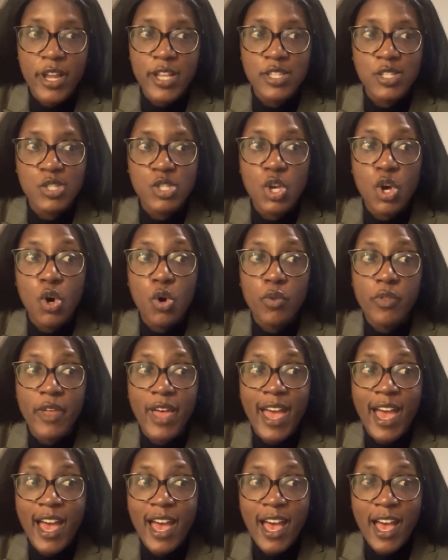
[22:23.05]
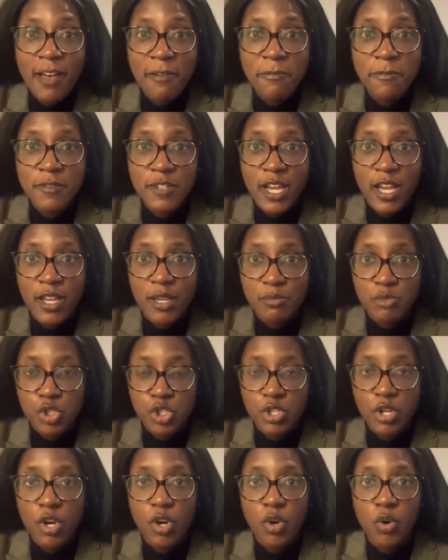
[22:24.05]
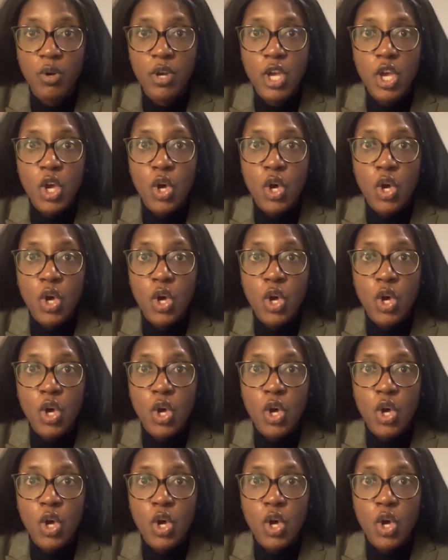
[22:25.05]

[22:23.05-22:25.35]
And so the halftime show